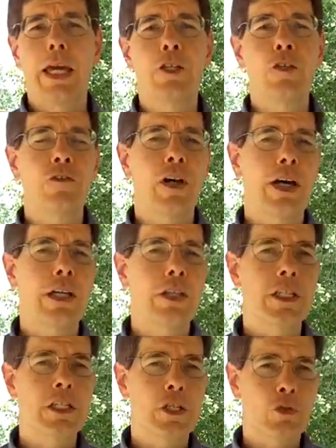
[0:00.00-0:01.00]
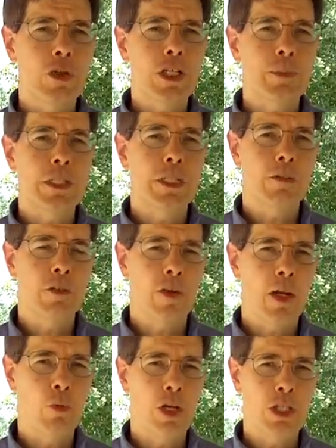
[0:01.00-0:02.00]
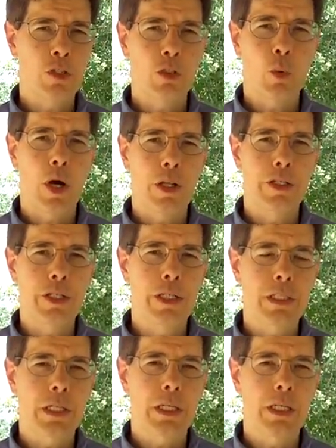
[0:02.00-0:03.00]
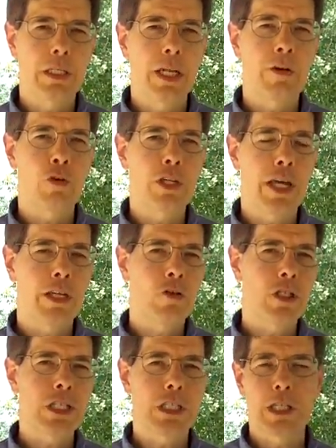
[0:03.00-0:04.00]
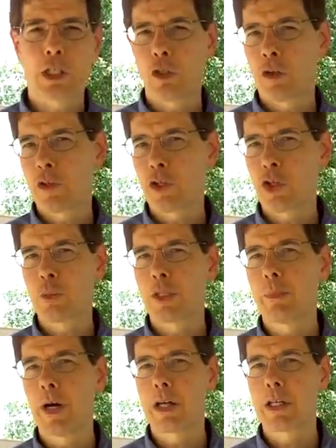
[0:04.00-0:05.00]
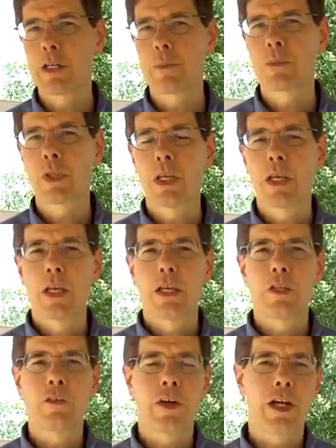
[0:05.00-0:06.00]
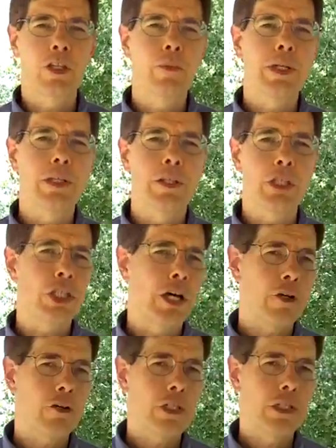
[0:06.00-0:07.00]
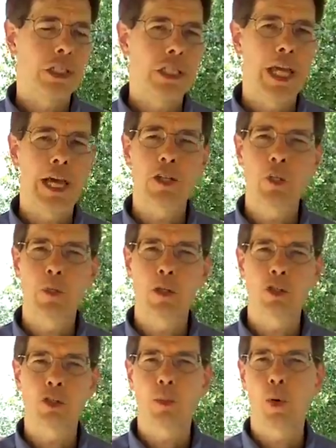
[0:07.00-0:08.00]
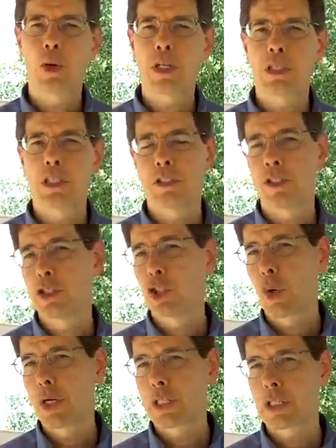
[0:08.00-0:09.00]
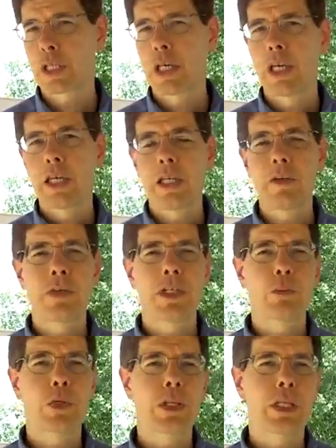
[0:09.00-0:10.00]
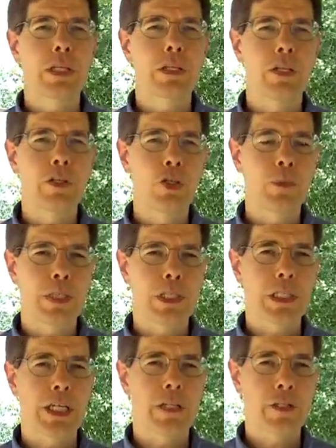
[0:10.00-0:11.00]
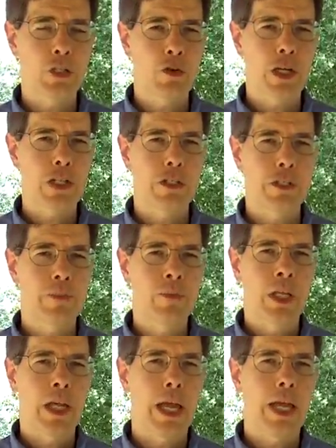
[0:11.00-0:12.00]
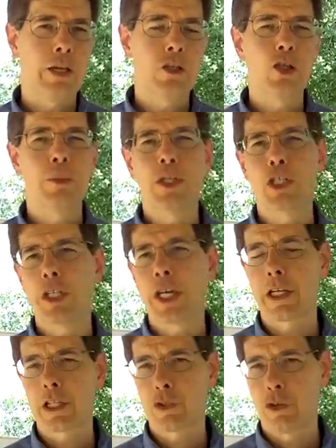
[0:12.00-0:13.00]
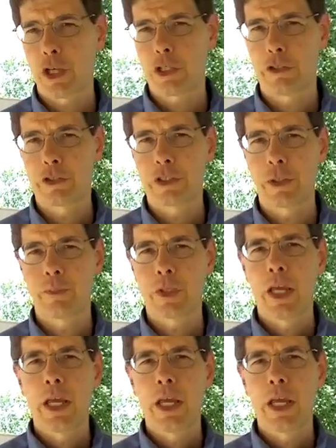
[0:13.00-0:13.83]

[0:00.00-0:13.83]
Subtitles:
And you find these 3 specific vibrational qualities in every energy center of the human body. You find them in the chakras and the acupuncture points and the joints, even within the human cell structure and human genetic structures.